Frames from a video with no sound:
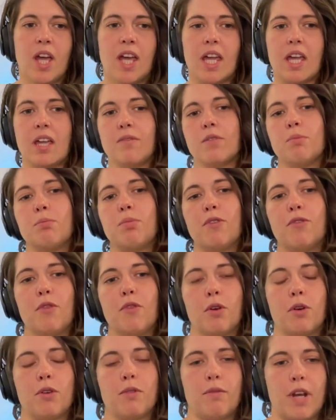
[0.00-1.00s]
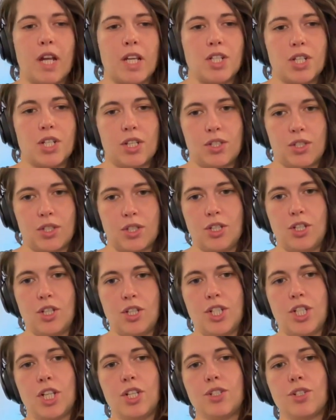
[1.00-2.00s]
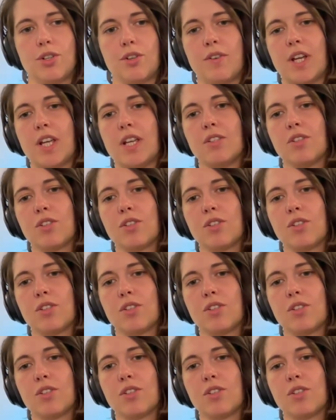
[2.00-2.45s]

even before it reaches the judiciary.